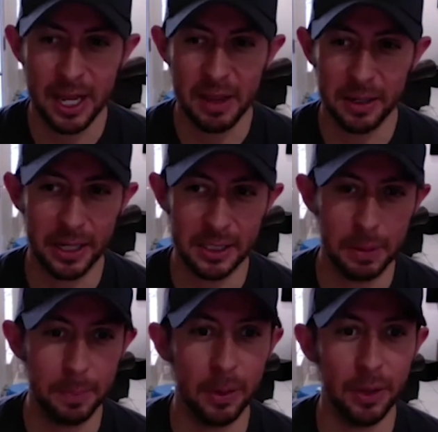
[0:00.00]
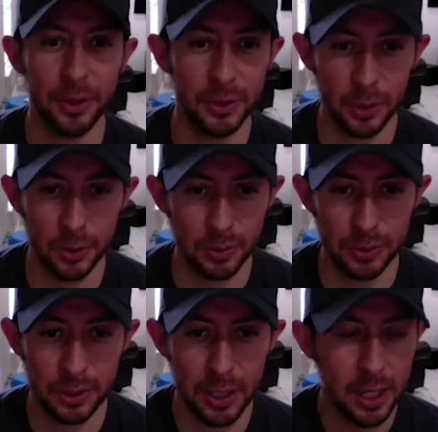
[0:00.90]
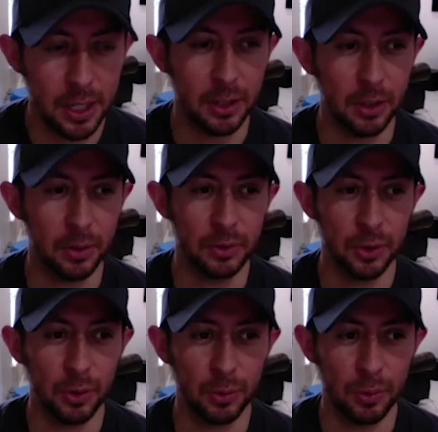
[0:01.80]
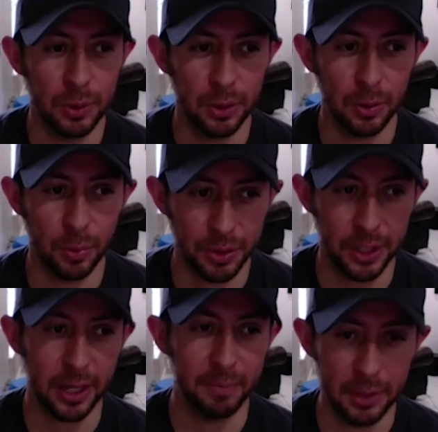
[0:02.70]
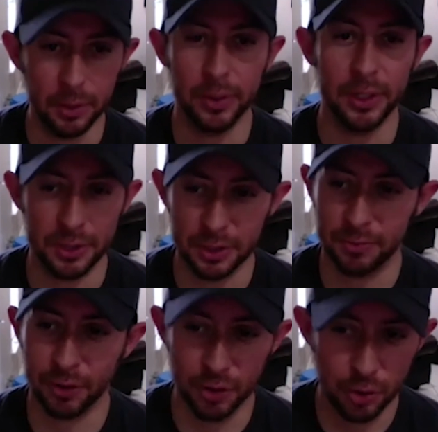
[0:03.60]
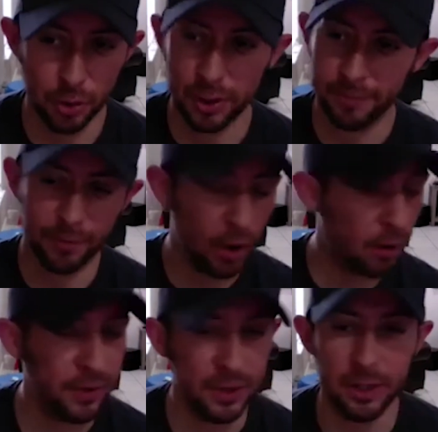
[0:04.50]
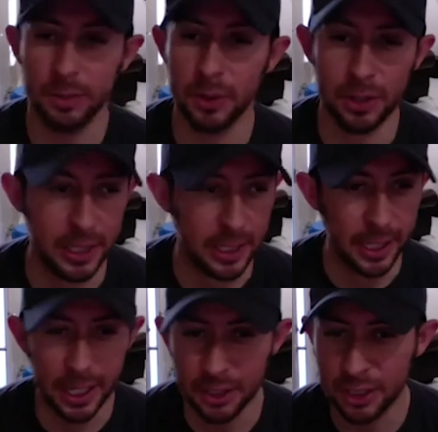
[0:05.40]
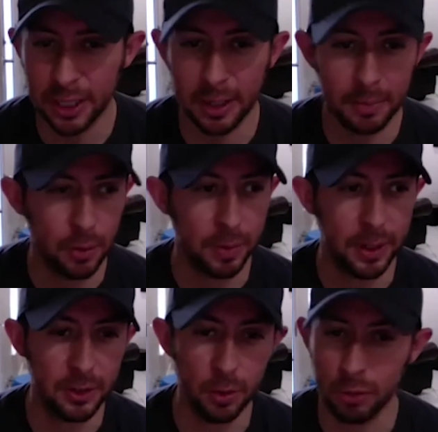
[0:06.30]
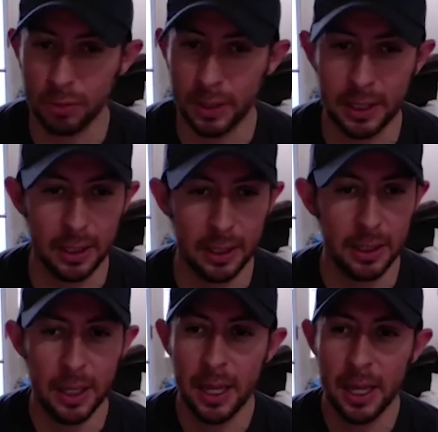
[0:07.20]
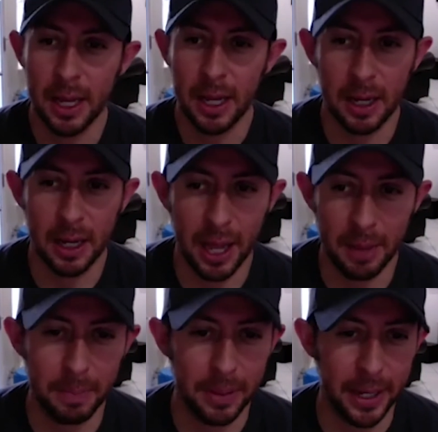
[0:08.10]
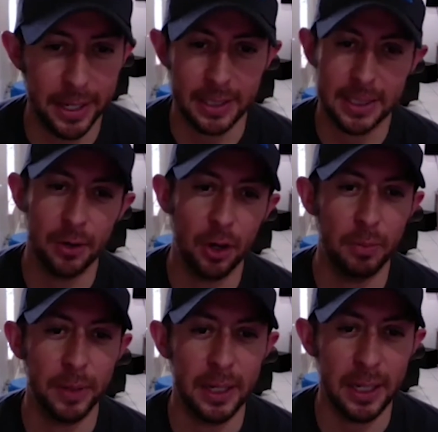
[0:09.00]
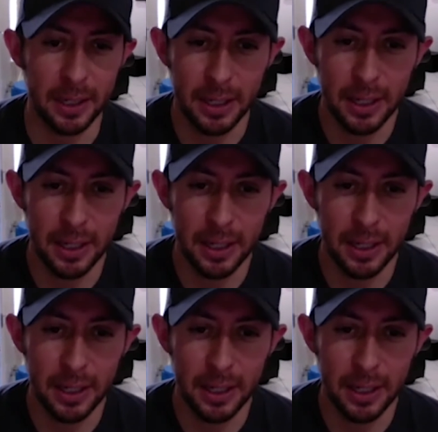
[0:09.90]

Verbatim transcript: It gets people on their toes. You know, so you know, one thing I've been doing is just for sure involving the community, engaging them through my social media. Uh, I've been planning a town hall meeting,